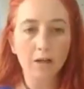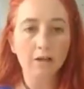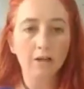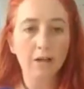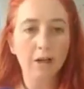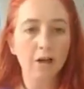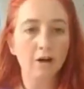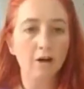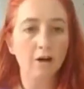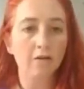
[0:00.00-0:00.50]

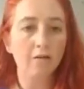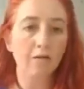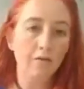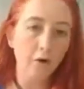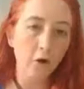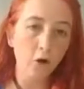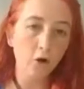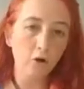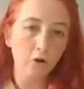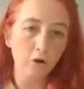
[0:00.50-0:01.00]
They are in
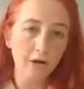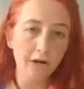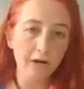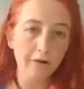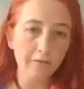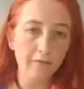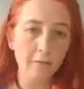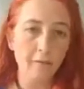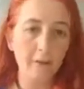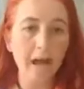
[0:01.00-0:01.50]
full green
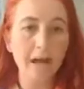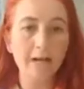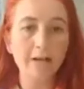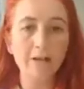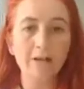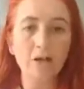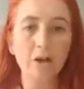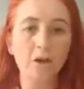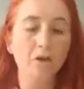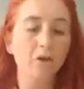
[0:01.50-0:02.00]
from head to
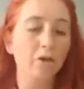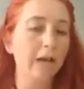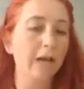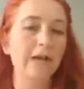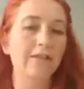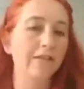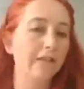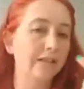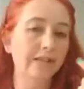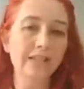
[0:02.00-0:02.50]
toe. You can't
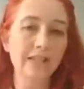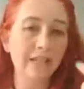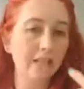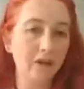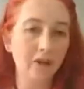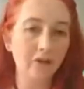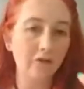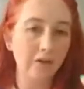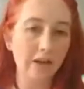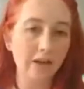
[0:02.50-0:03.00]
even see
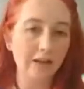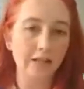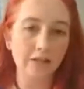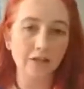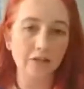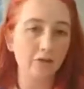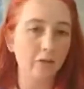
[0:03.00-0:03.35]
their faces.